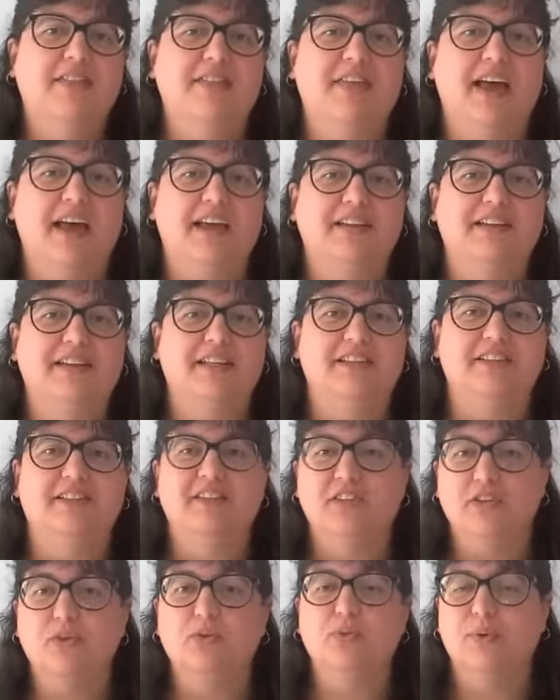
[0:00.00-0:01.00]
that is
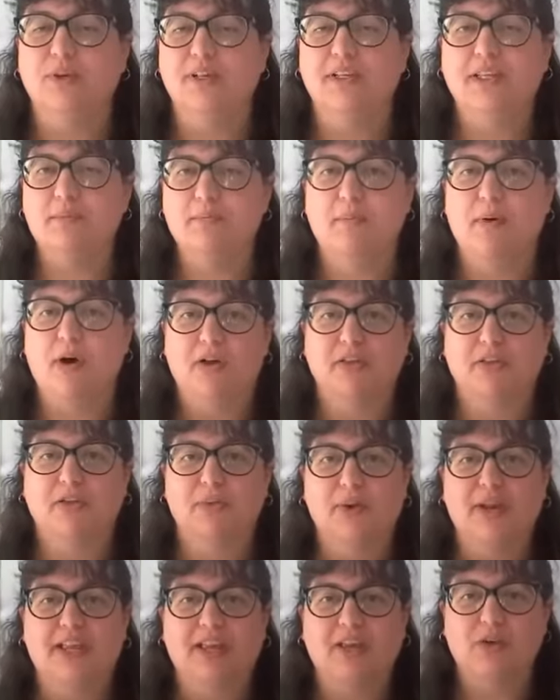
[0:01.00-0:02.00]
still really
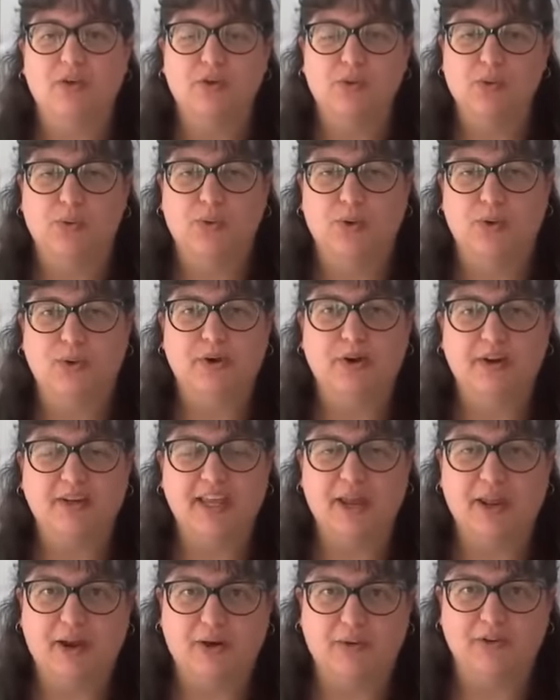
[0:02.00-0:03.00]
bothering your
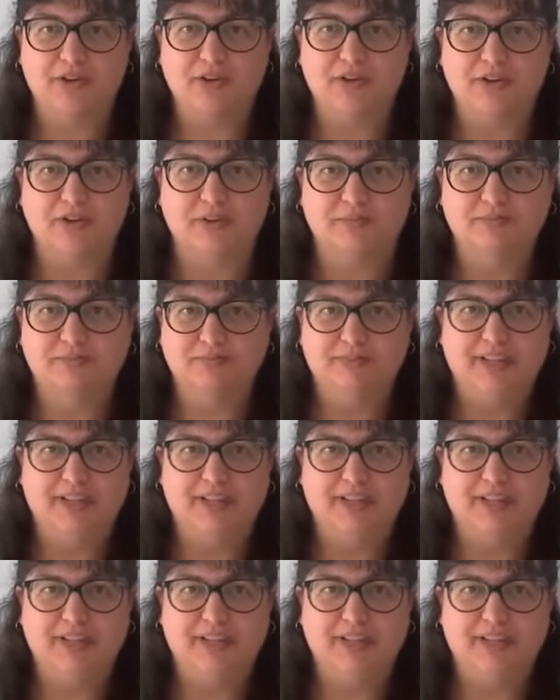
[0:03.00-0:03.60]
character.